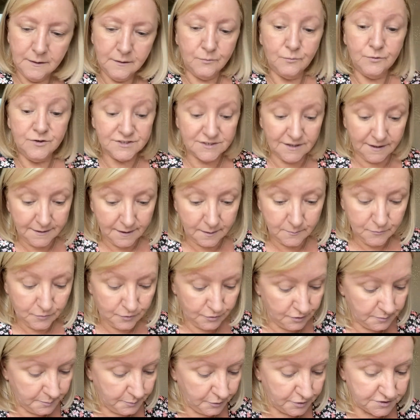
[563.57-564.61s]
which I am
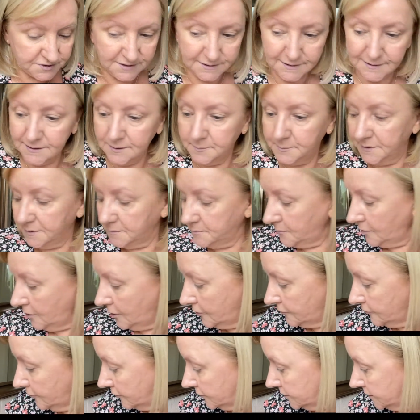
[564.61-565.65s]
going to put a little bit
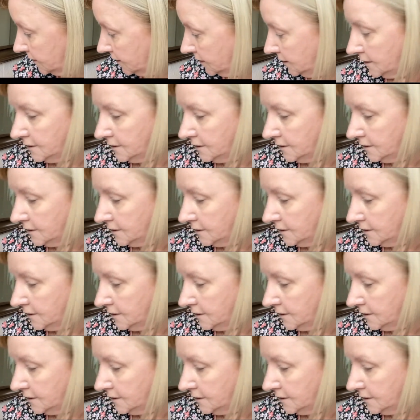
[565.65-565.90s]
more on,